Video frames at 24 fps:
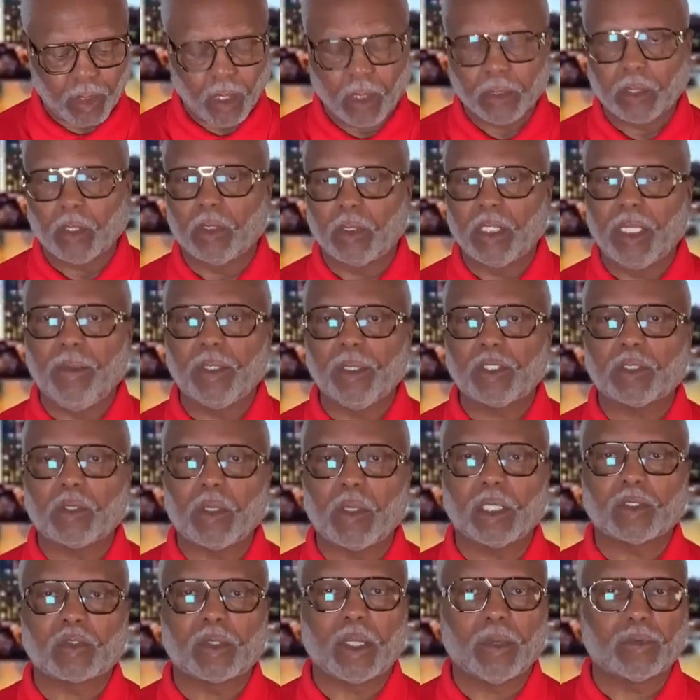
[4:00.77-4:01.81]
So let me show
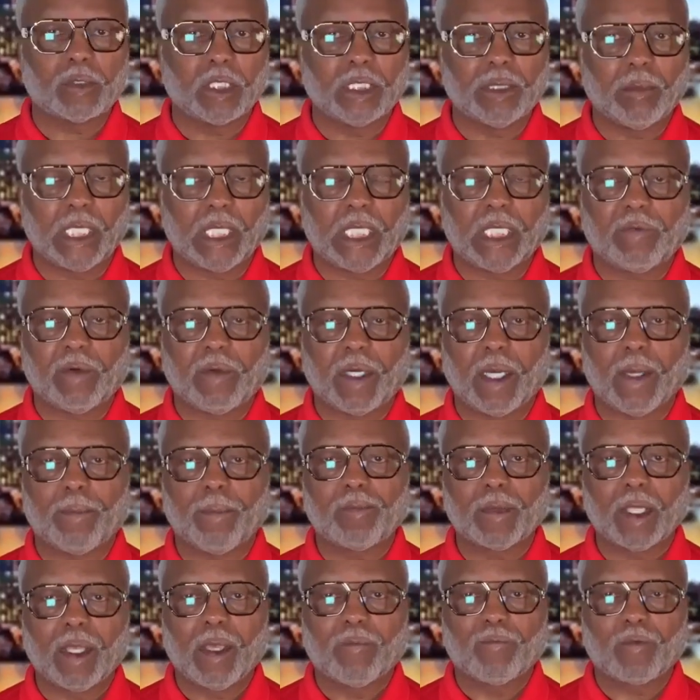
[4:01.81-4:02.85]
you a scripture in the book of um,
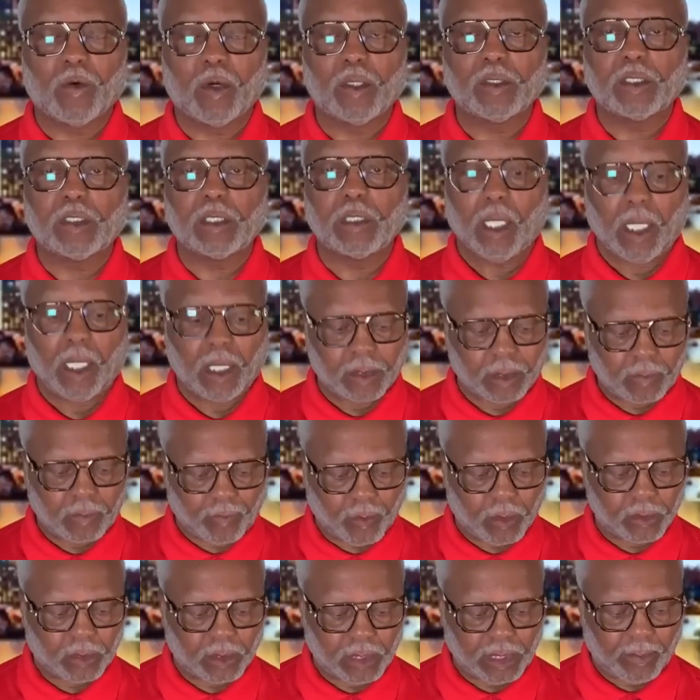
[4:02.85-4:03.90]
First uh,
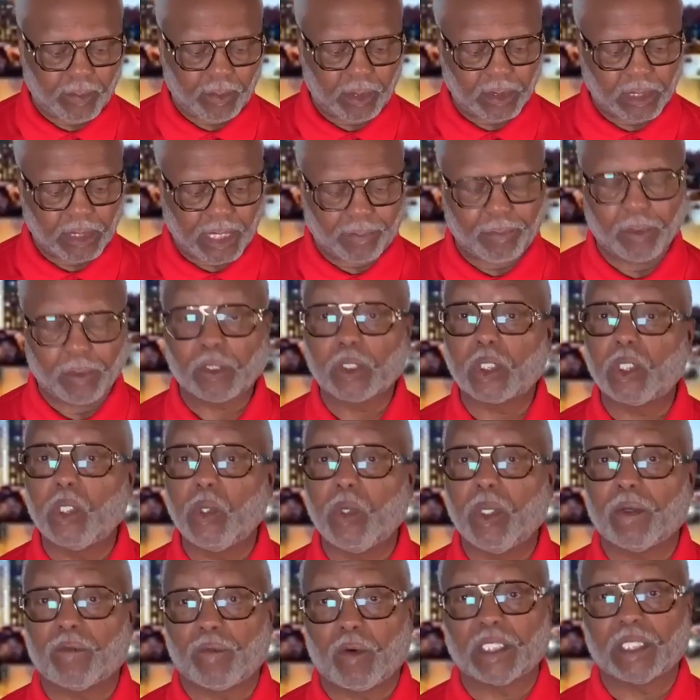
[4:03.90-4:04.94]
First Timothy chapter
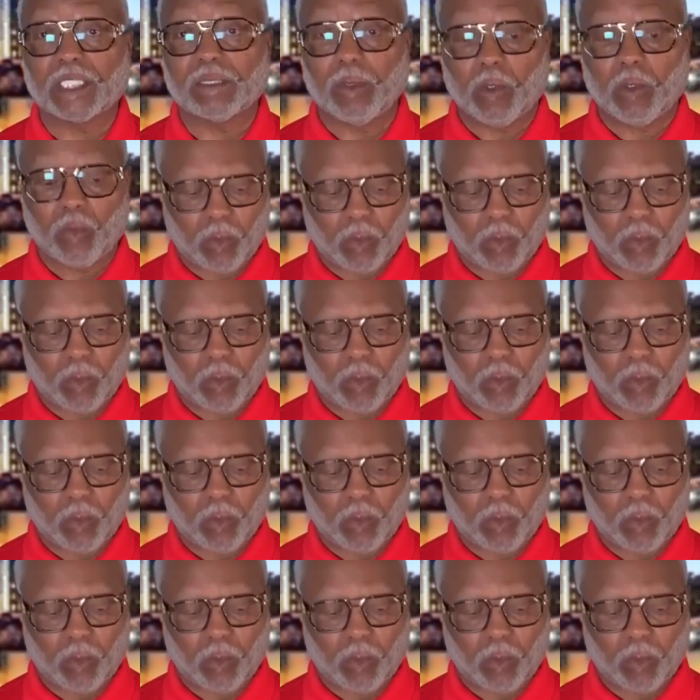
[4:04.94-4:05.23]
two and verse number